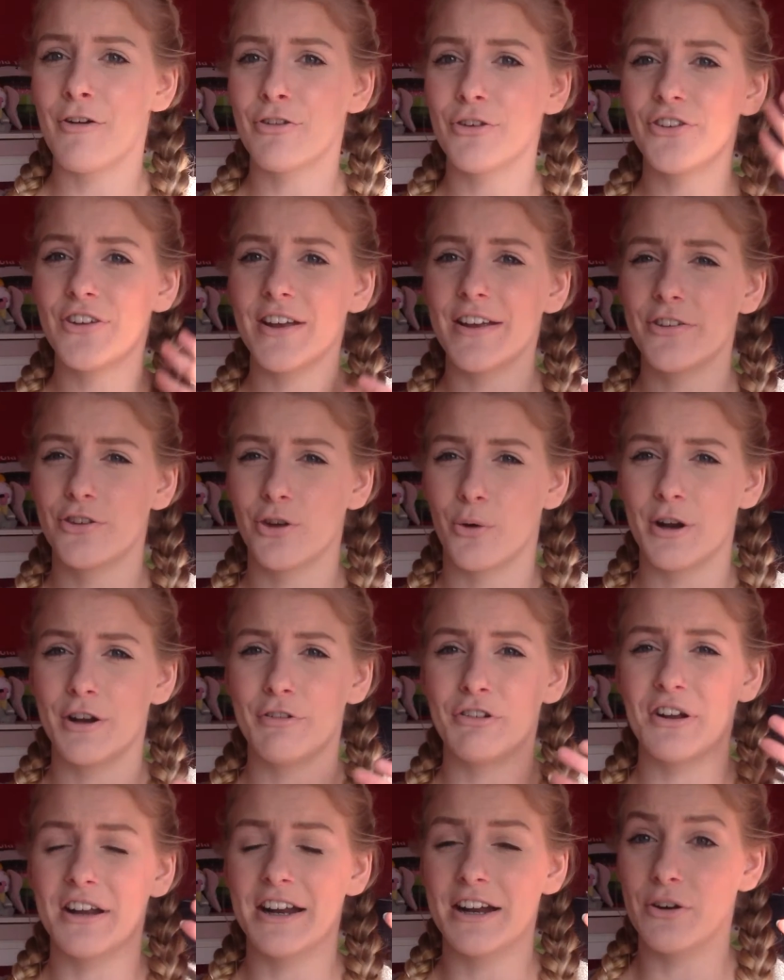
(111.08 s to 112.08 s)
have to say sorry
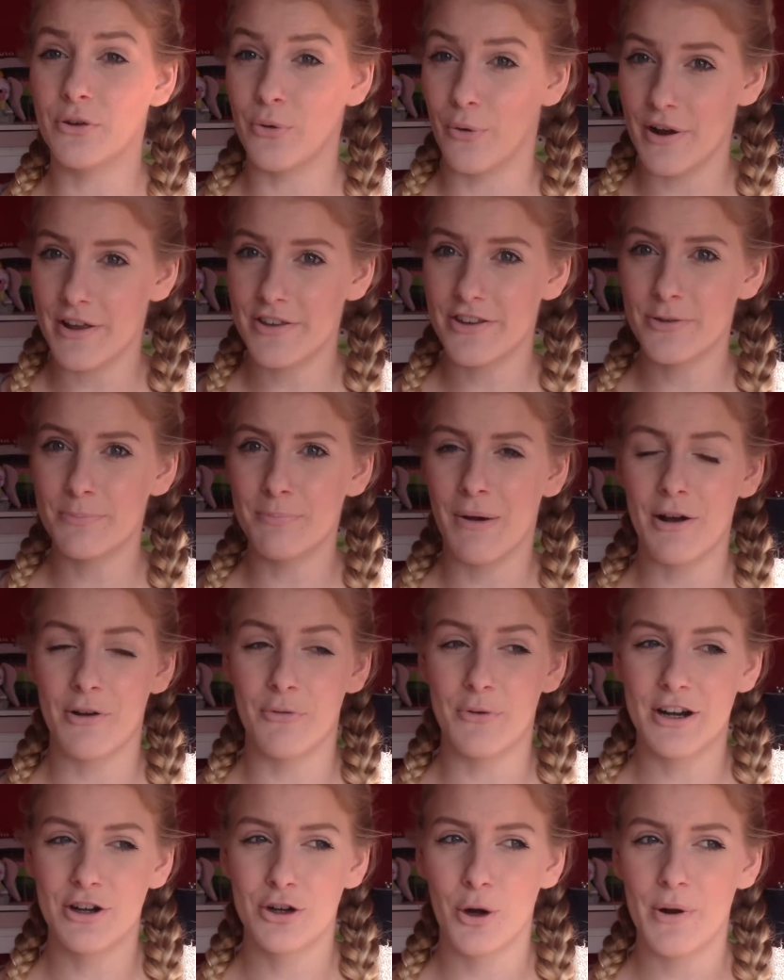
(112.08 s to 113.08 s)
if you hear noises. My
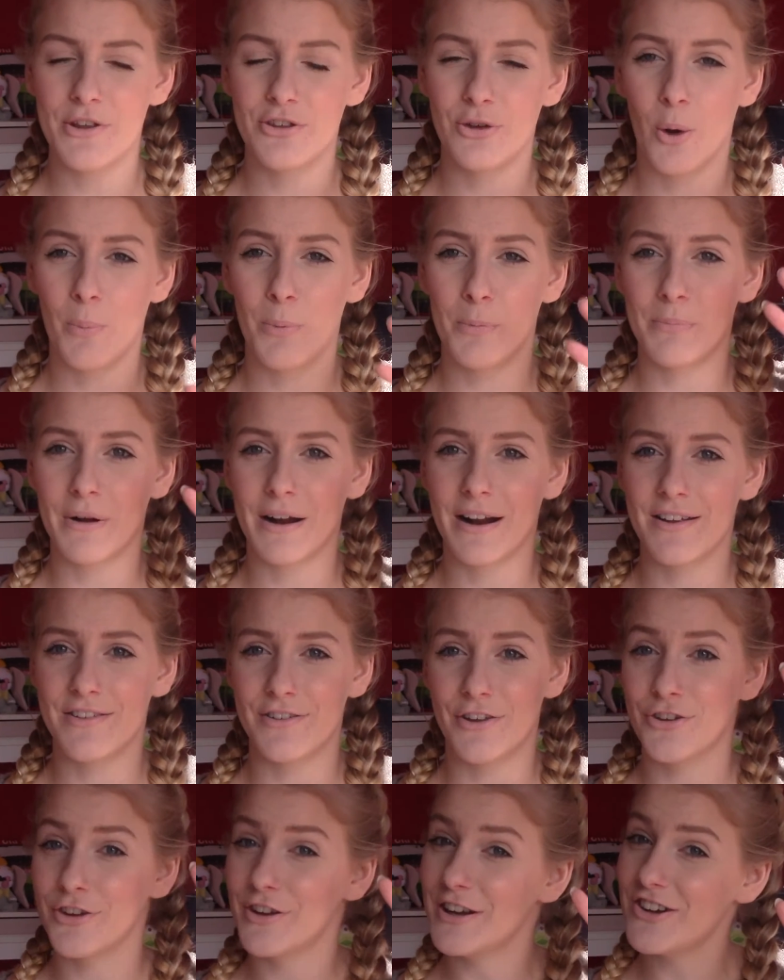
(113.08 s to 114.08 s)
window is open because
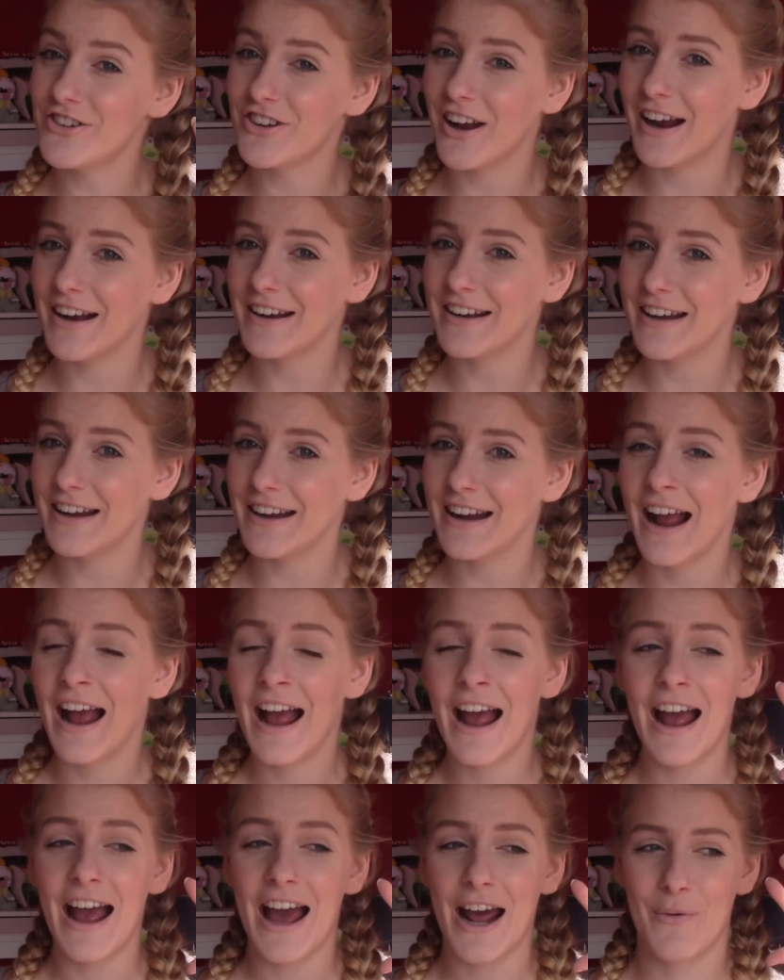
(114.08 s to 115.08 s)
the sun is shining,
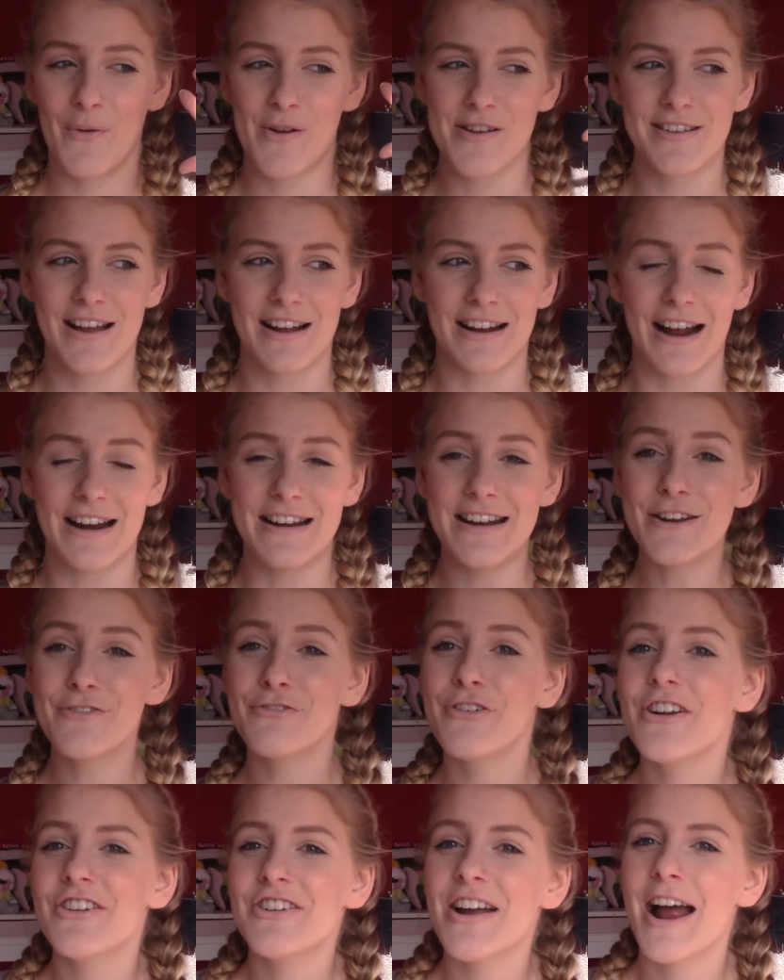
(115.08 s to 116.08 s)
and I was I need
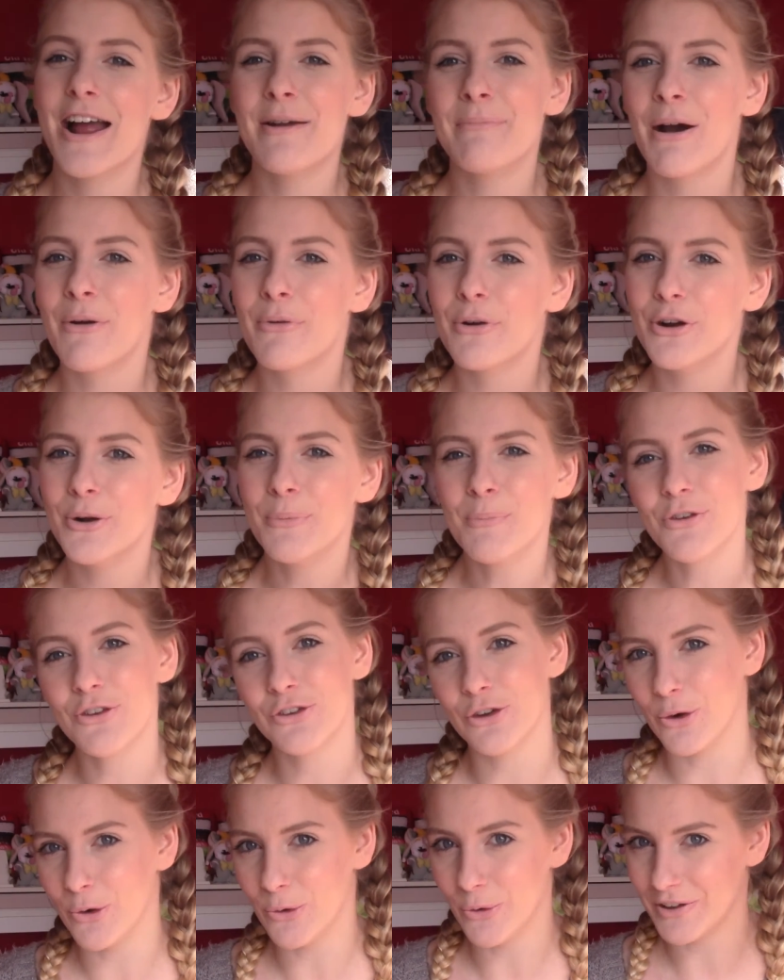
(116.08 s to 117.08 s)
fresh air in my room,
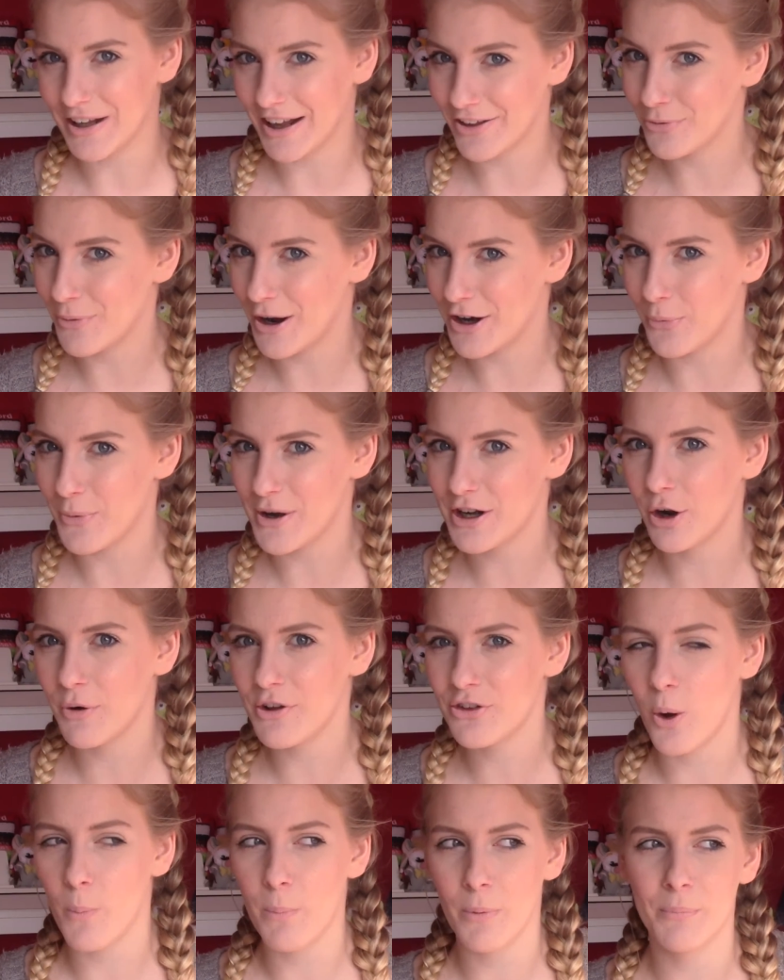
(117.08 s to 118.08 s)
so that's why the window
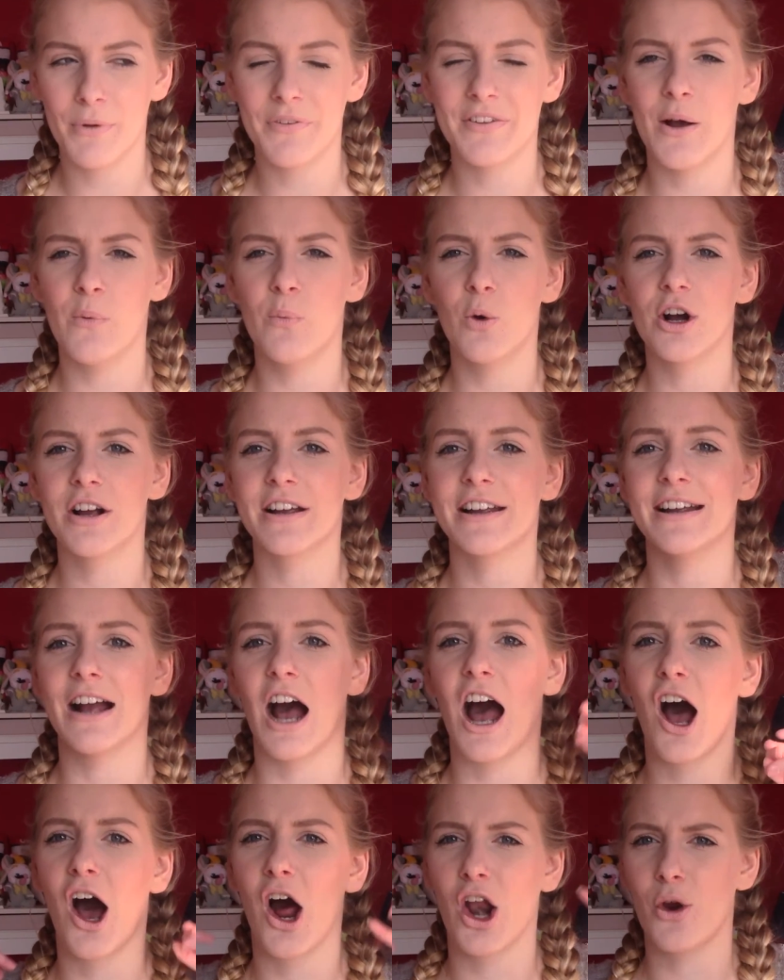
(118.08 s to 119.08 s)
is open. But they're working
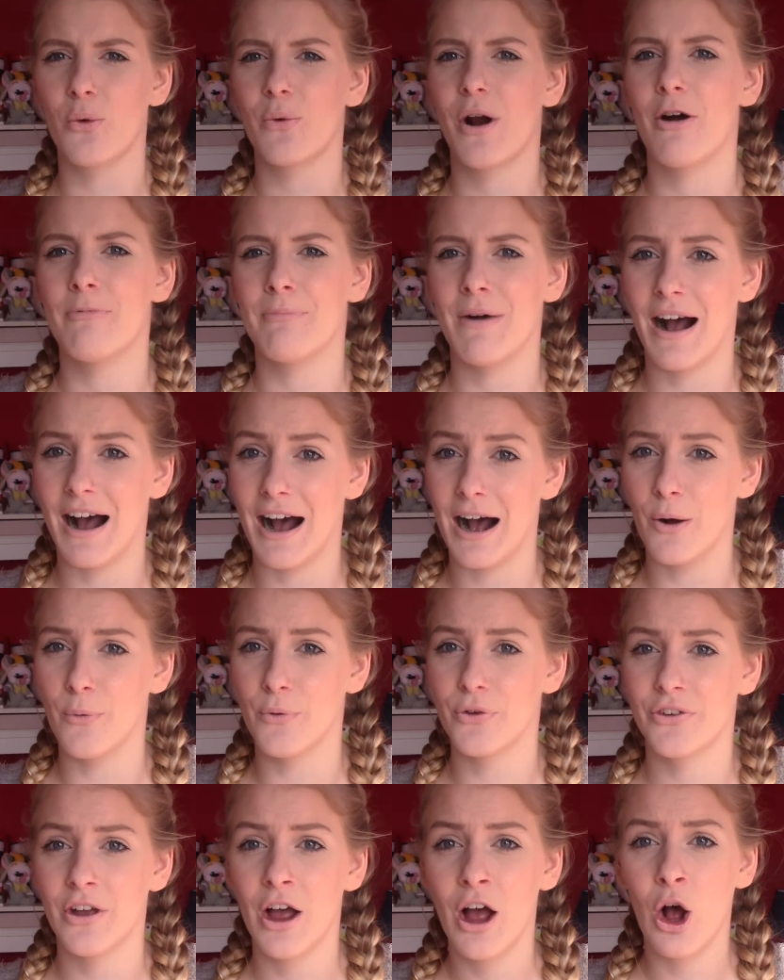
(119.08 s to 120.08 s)
all around my
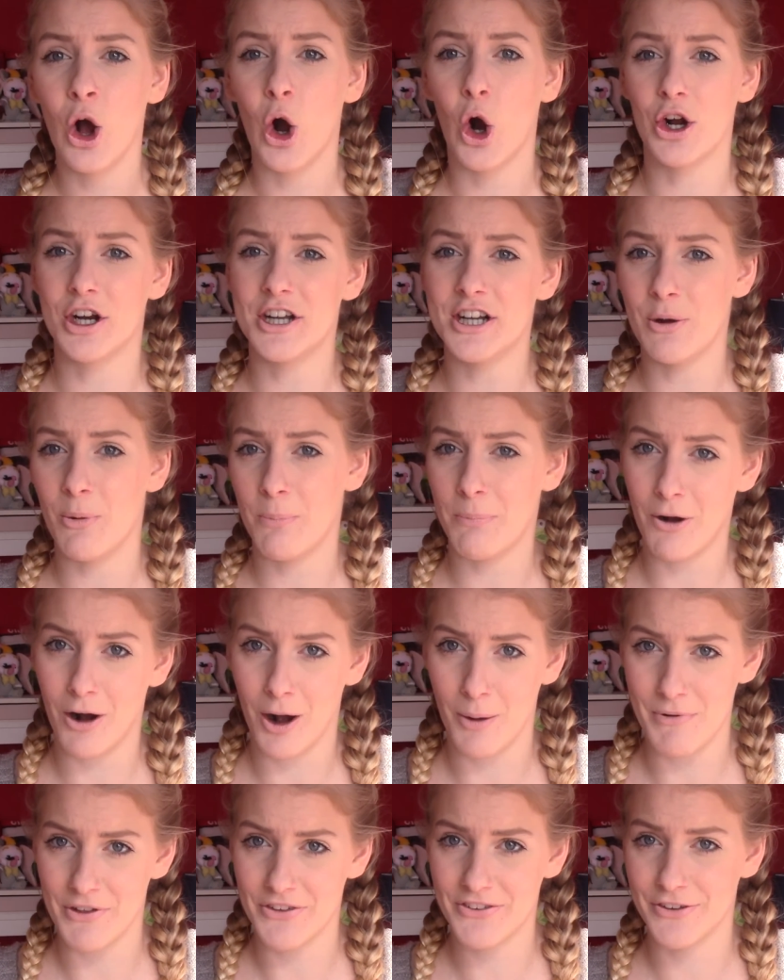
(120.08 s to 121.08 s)
house on new
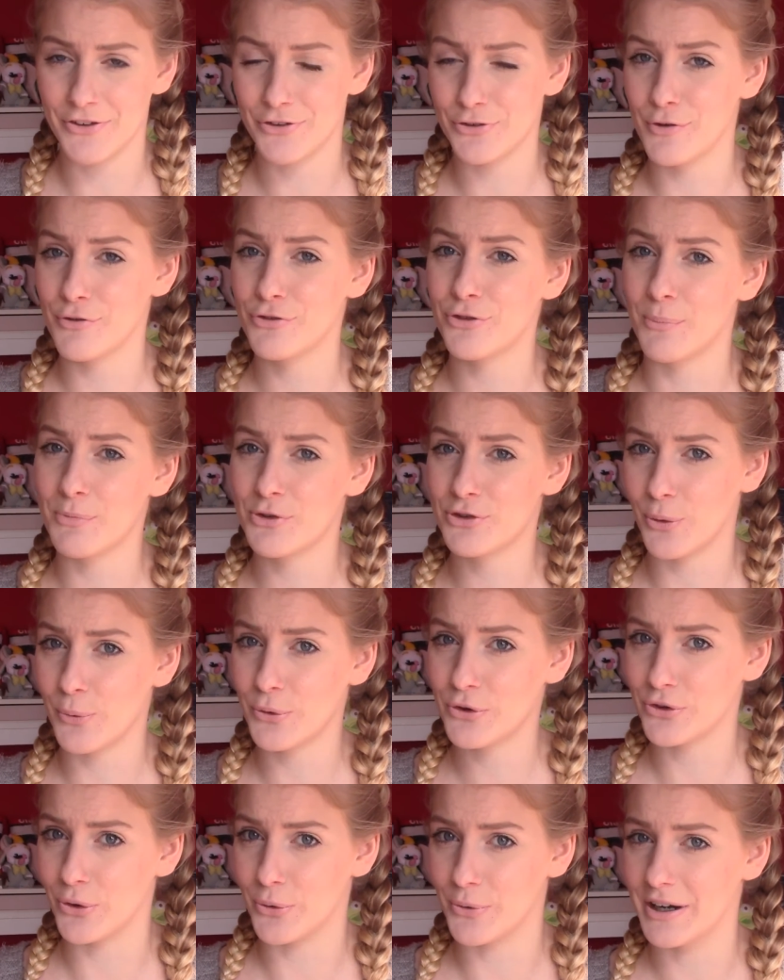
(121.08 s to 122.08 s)
apartments and stuff, so I'm so
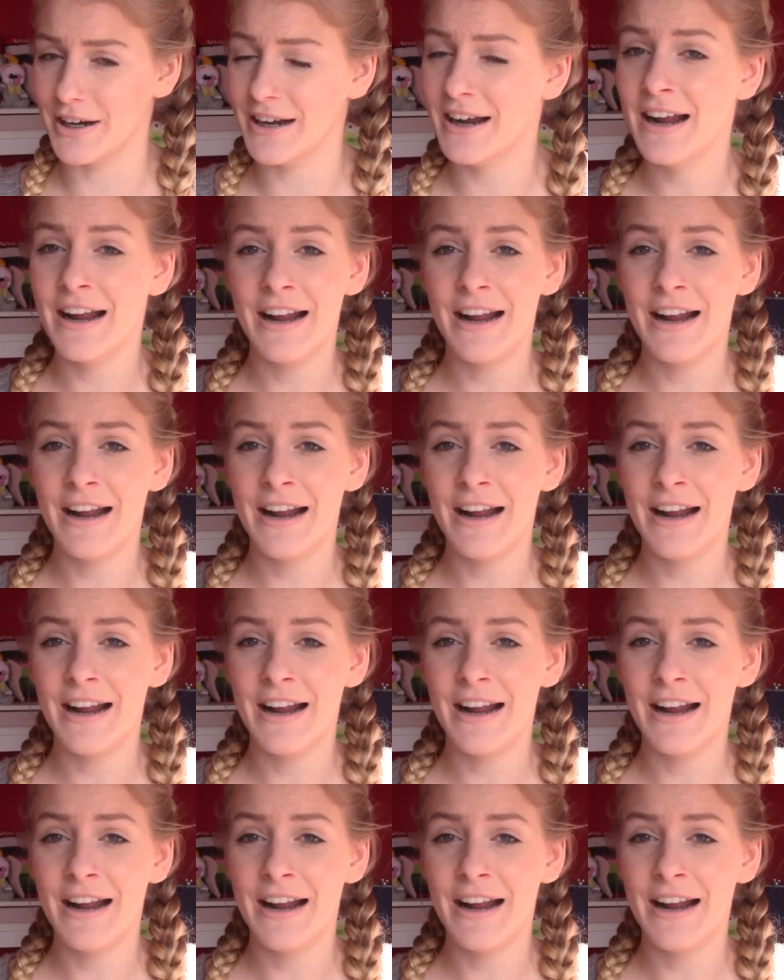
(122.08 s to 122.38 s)
sorry